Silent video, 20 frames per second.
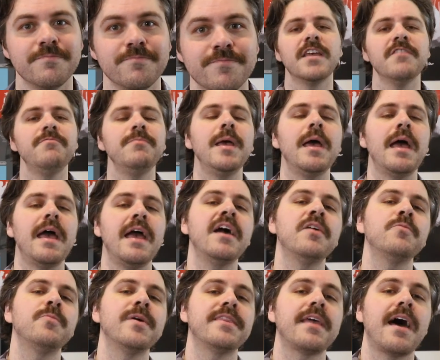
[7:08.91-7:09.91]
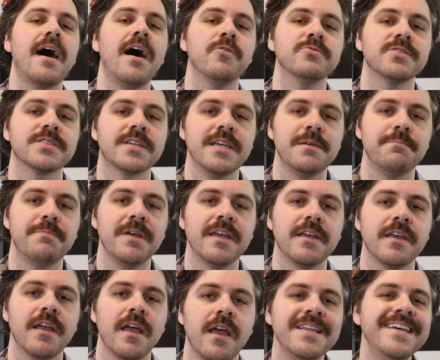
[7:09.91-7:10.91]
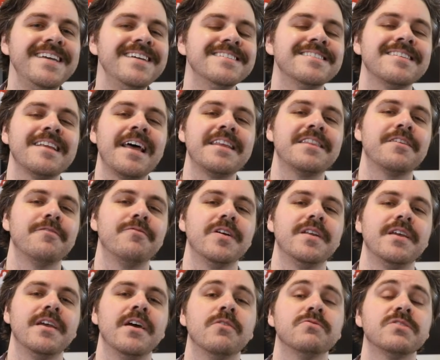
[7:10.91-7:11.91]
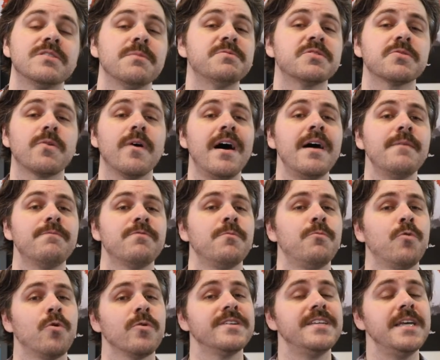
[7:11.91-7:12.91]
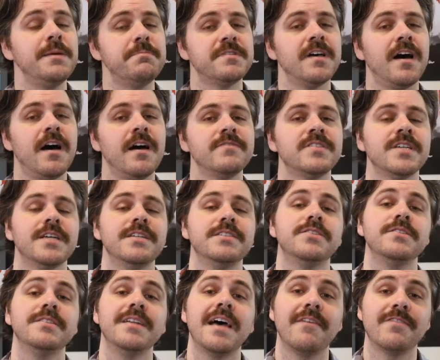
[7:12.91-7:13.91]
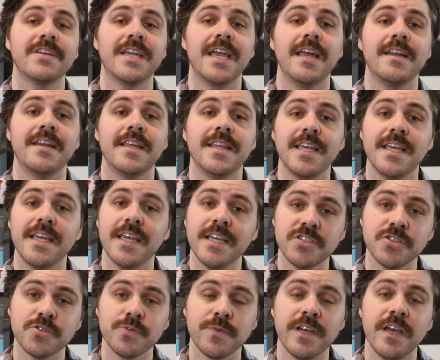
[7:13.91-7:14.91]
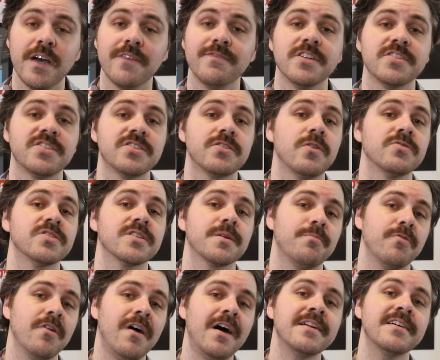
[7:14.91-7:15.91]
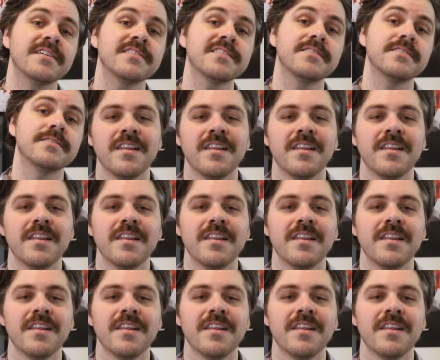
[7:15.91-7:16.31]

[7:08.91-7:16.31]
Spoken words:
Give me a hand with the housekeeping. Please like the video, subscribe for more deep dives into navigating the history of nostalgic products.